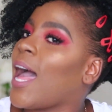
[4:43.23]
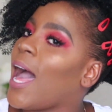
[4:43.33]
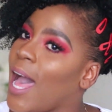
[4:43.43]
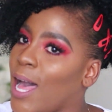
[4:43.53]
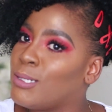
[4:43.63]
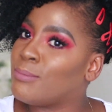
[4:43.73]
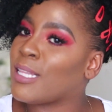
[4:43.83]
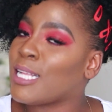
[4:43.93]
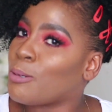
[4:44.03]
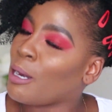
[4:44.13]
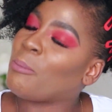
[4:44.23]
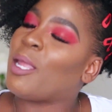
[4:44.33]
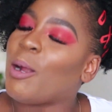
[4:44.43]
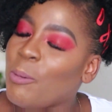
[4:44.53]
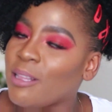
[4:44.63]
That's what I'm
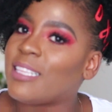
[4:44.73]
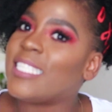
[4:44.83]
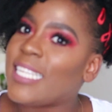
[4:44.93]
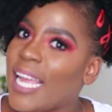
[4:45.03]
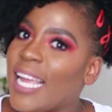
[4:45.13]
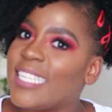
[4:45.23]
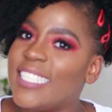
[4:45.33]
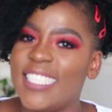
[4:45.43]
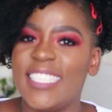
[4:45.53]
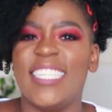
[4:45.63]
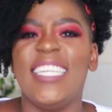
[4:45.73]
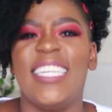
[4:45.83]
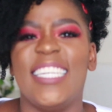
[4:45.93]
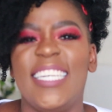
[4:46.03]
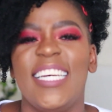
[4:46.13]
here with today.
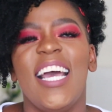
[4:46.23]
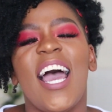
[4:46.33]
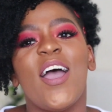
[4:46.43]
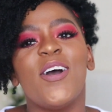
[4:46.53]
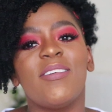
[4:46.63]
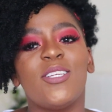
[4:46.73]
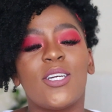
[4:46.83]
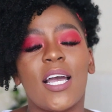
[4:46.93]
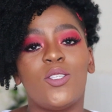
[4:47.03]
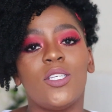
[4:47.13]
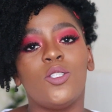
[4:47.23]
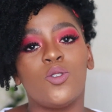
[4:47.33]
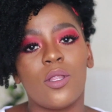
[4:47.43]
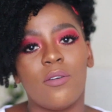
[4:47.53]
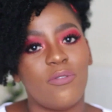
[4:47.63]
I hope that you guys did
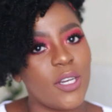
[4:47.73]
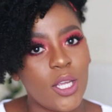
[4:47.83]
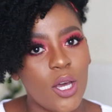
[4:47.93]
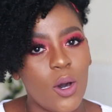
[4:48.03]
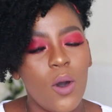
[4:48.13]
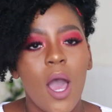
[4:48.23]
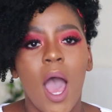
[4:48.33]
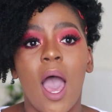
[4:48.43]
enjoy the video.